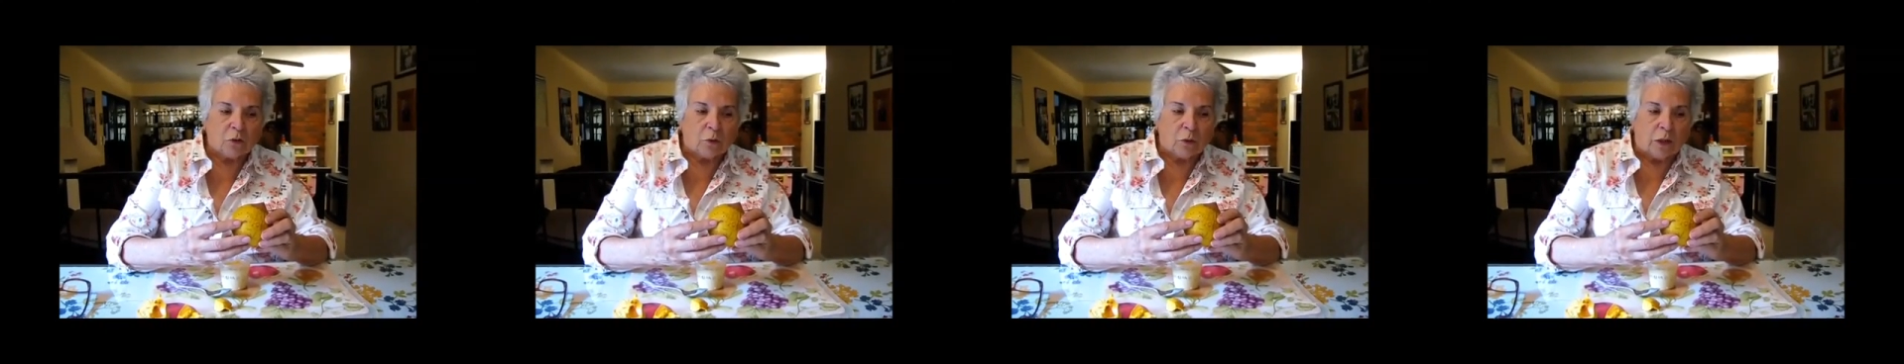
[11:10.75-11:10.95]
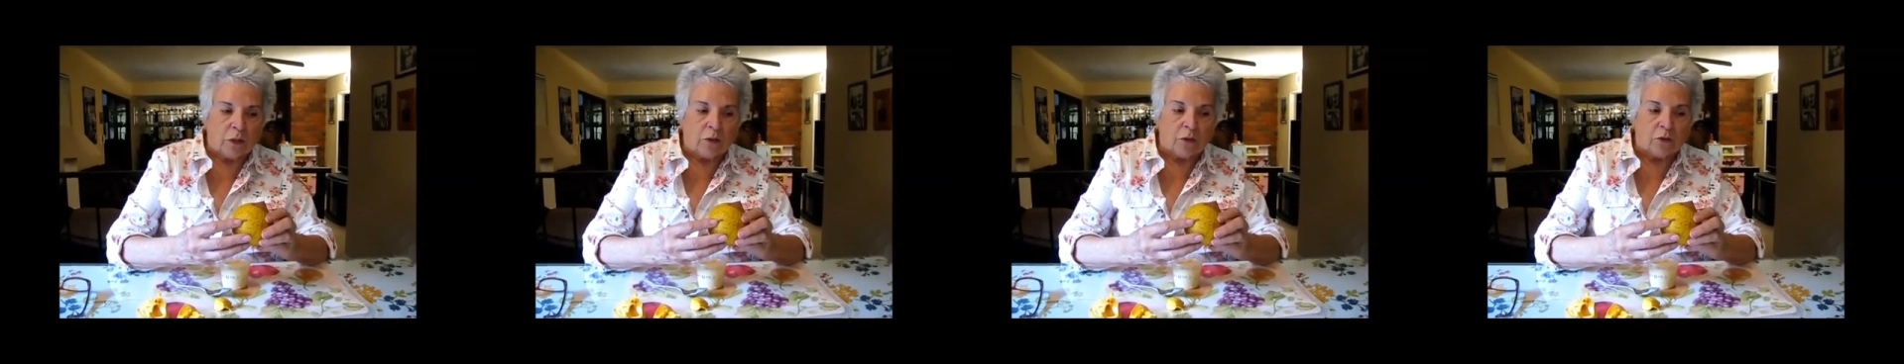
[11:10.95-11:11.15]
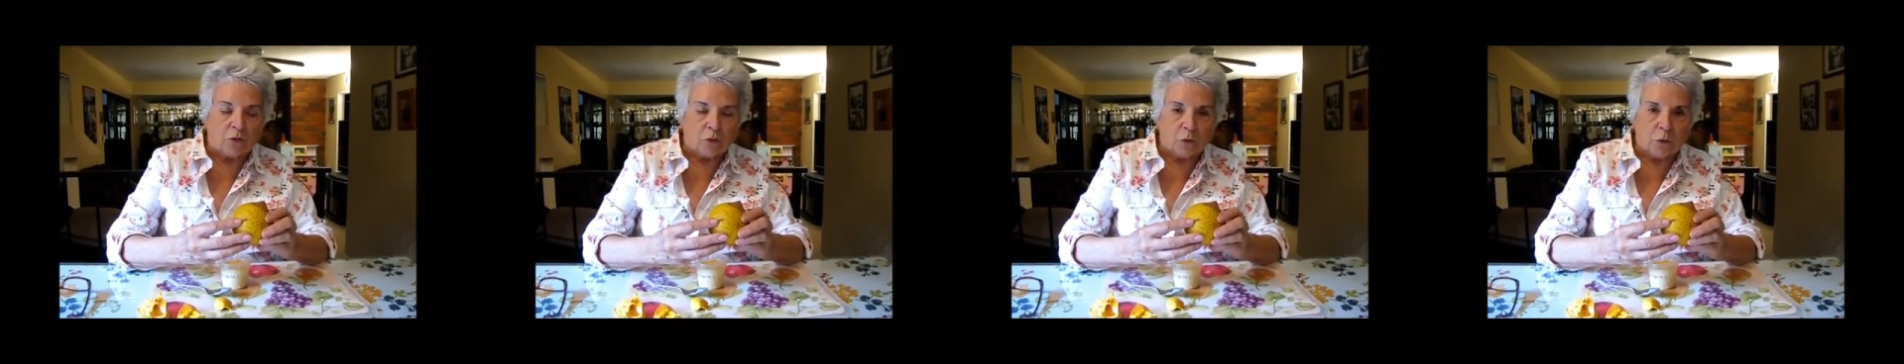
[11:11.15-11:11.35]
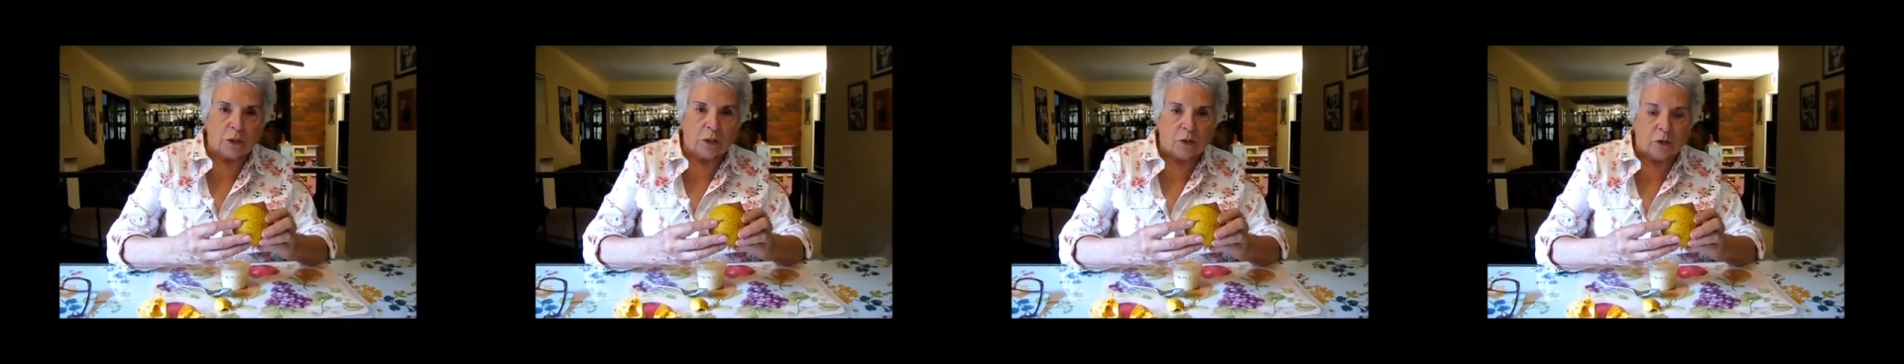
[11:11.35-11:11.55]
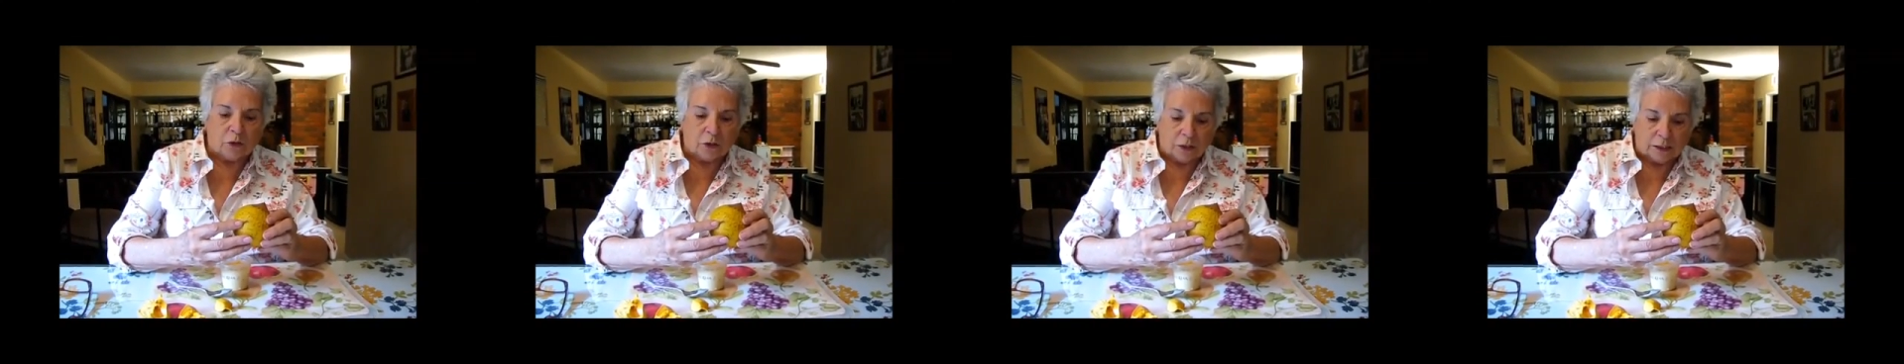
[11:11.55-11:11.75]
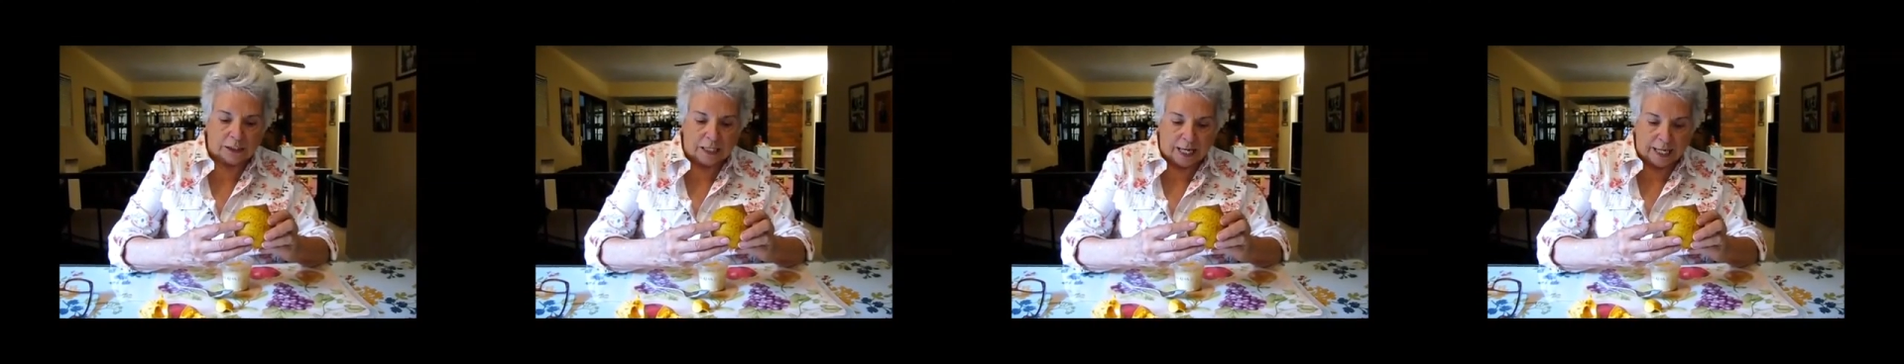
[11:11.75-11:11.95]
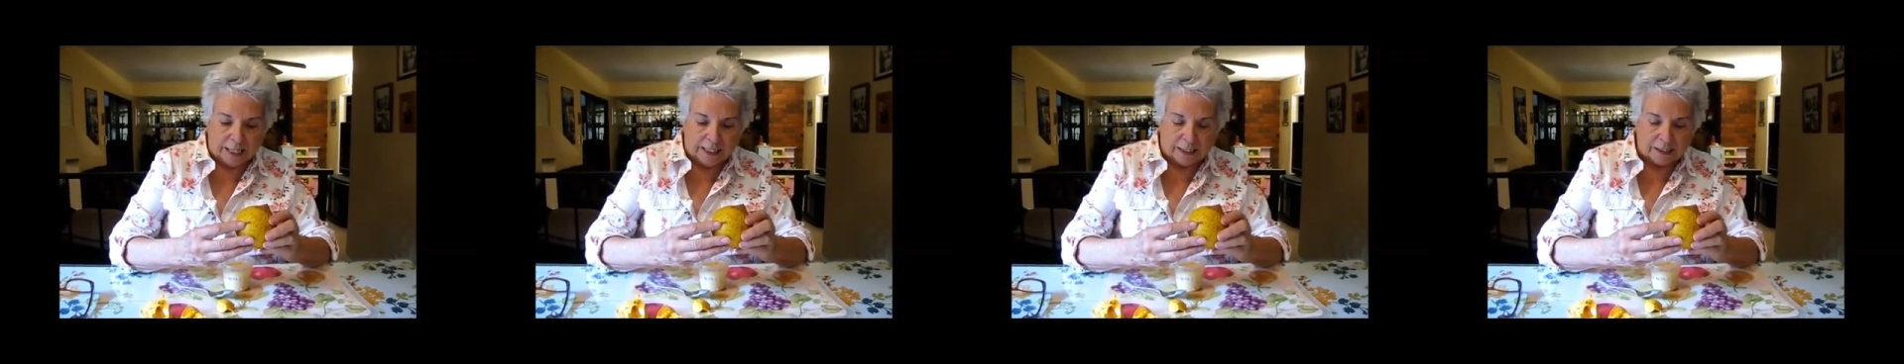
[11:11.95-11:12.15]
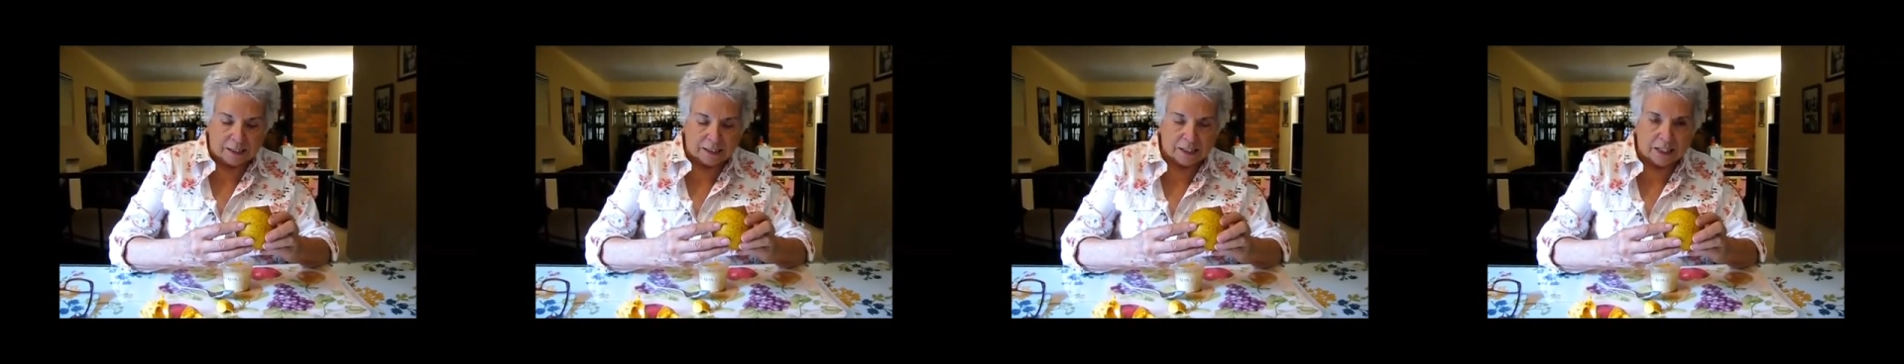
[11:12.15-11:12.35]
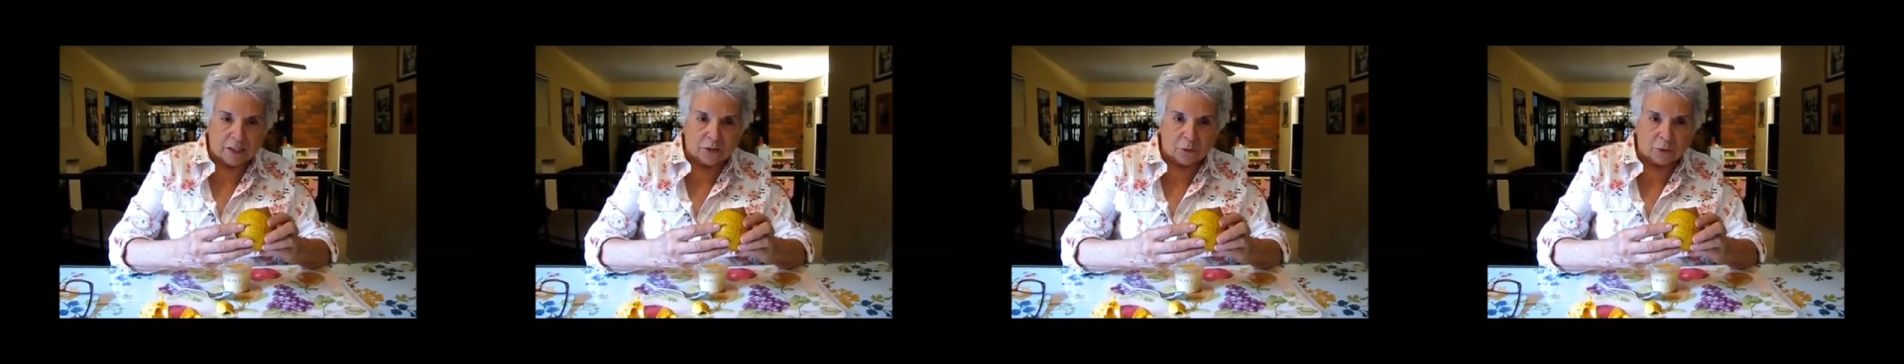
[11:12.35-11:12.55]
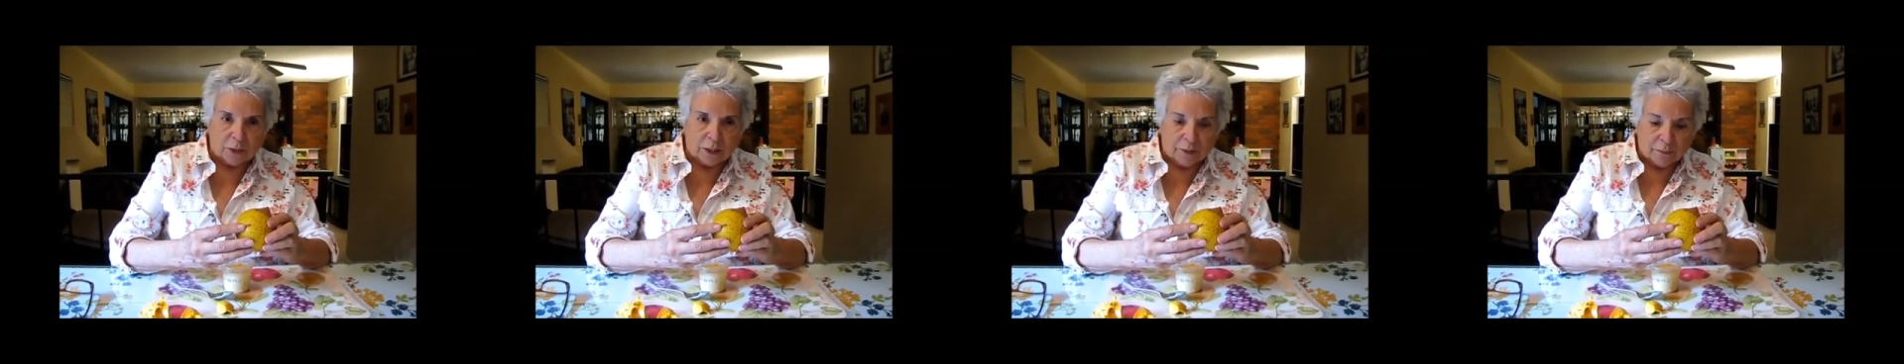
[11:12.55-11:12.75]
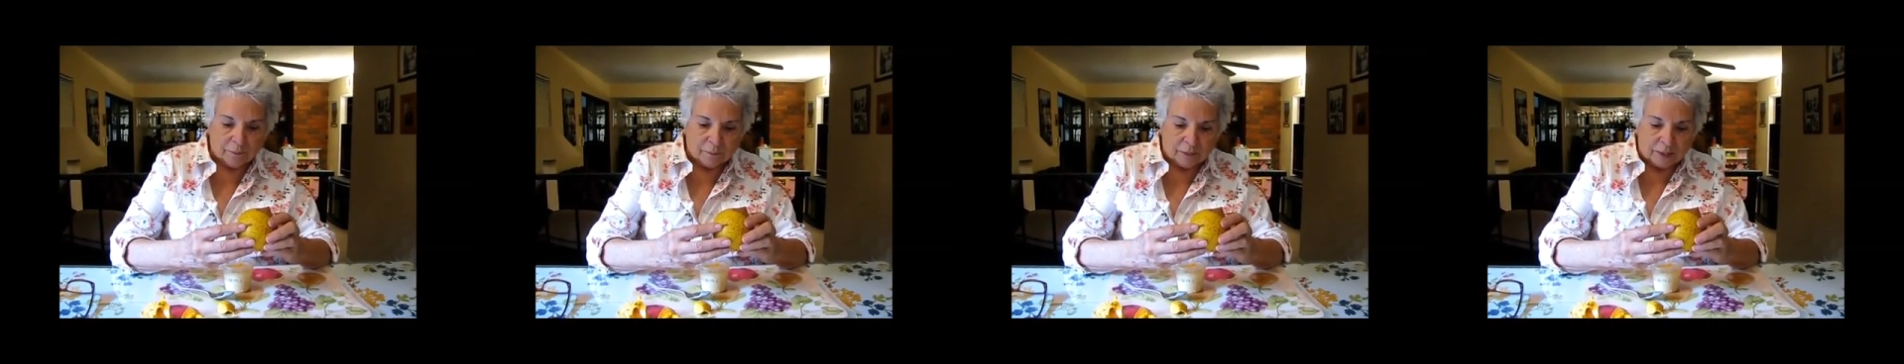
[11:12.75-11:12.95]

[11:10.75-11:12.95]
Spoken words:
and the tree look like, etc.